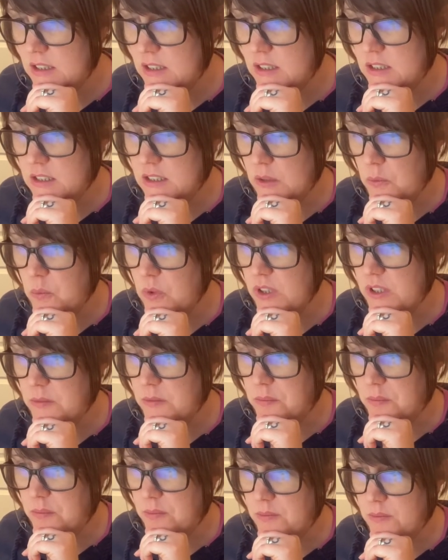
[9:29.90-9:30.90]

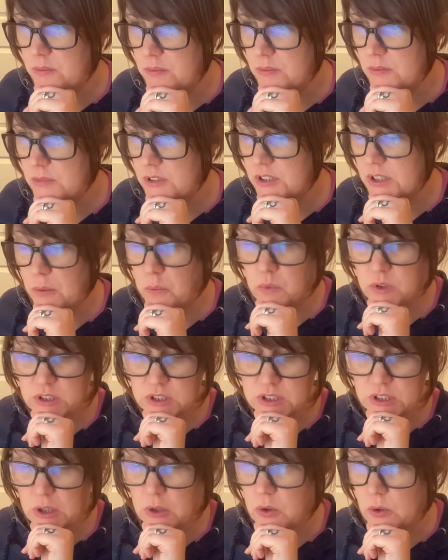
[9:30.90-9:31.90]
Someone
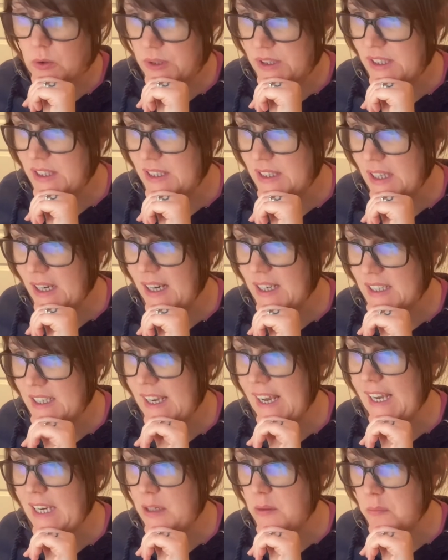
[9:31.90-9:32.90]
sold that
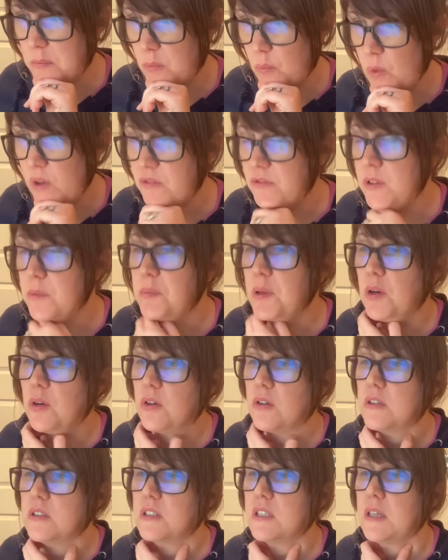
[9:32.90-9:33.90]
game with the
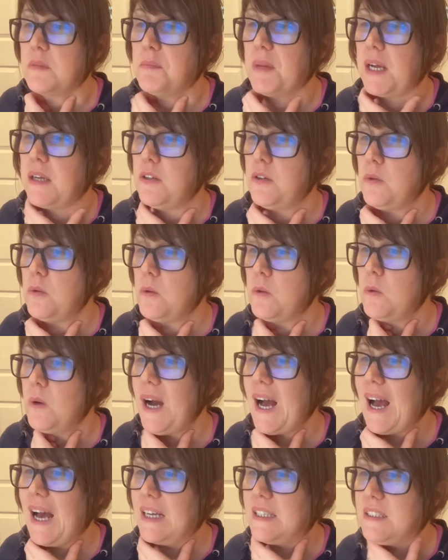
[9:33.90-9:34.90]
box and manual
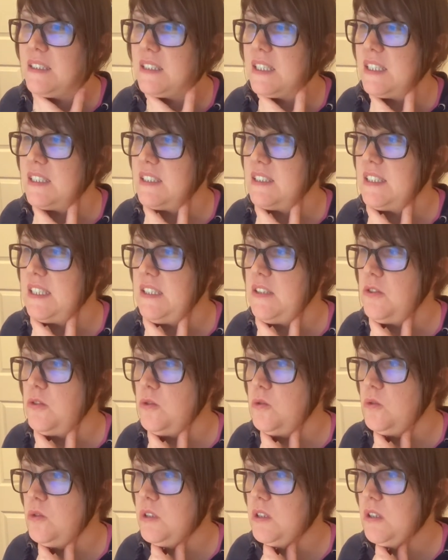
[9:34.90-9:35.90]
and a
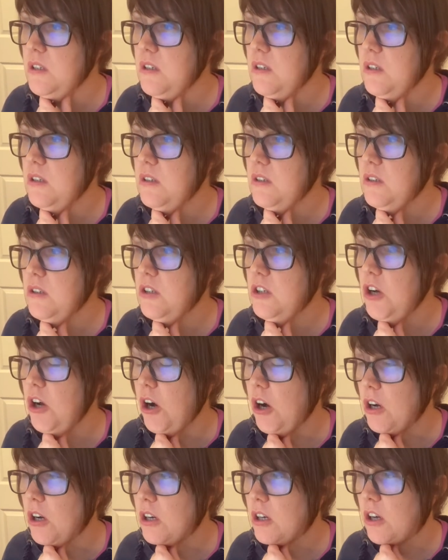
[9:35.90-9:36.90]
sealed
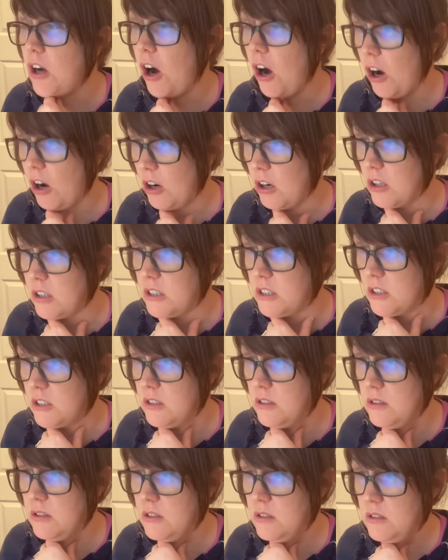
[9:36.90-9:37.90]
card,
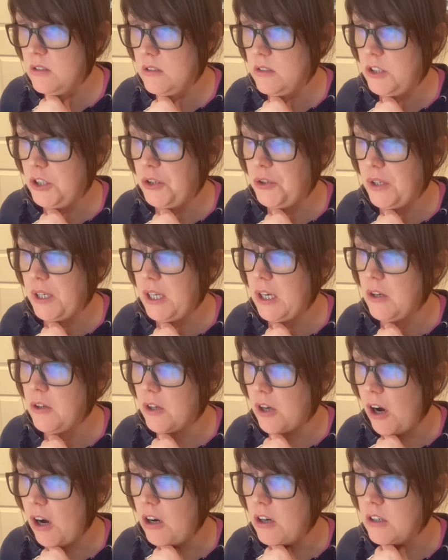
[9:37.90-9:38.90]
Yu-Gi-Oh
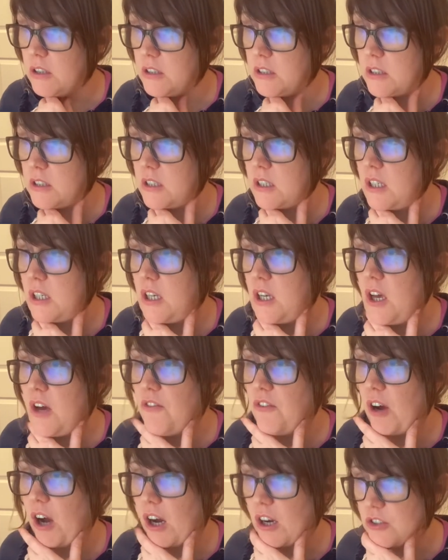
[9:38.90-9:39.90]
card,
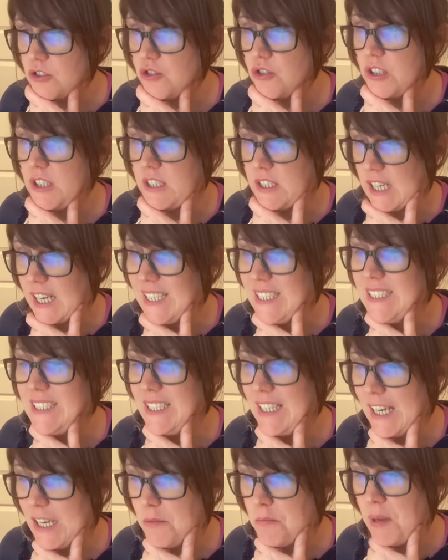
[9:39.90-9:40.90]
for
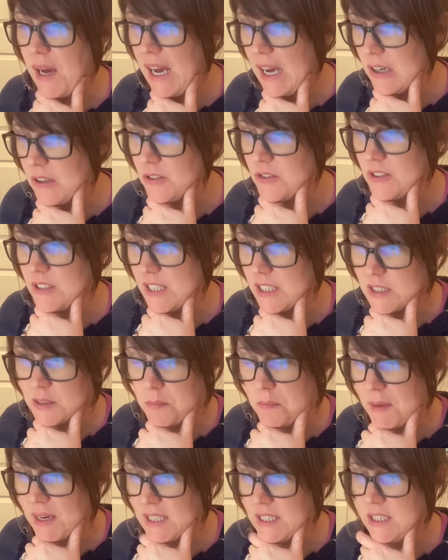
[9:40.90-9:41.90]
£188. That's
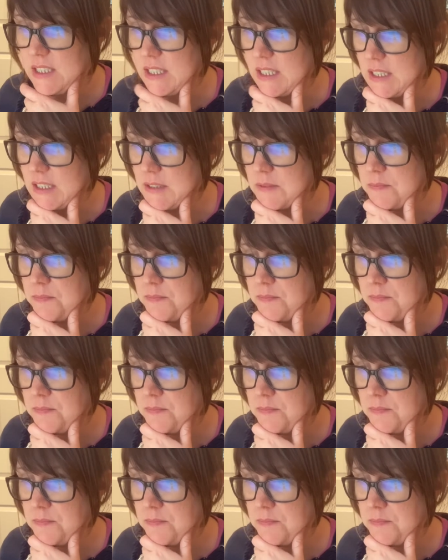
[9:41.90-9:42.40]
amazing.